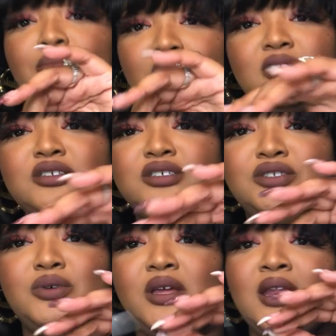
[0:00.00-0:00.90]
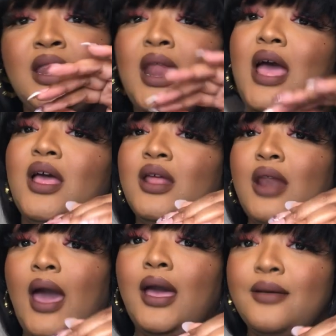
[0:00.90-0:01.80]
I probably should do it. Not,
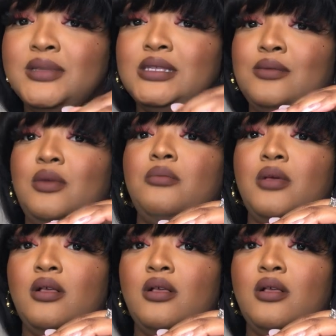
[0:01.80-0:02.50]
not coming to me,